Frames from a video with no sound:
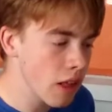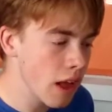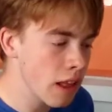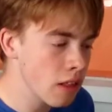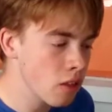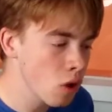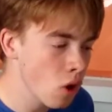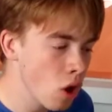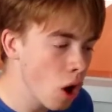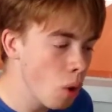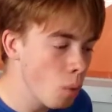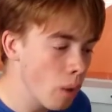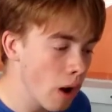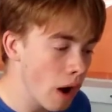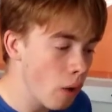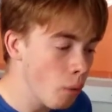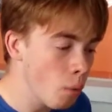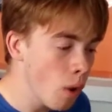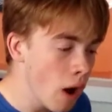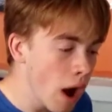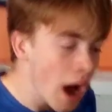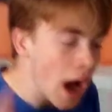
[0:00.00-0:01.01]
says,
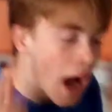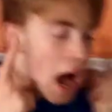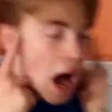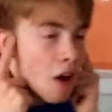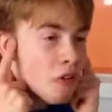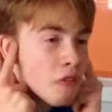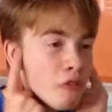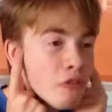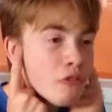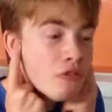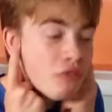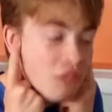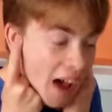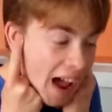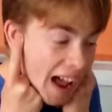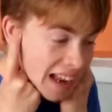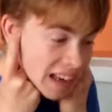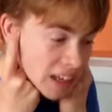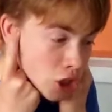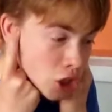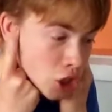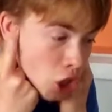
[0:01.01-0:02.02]
well,
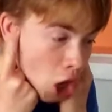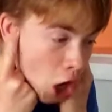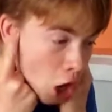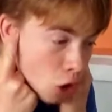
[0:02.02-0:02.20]
Thank you,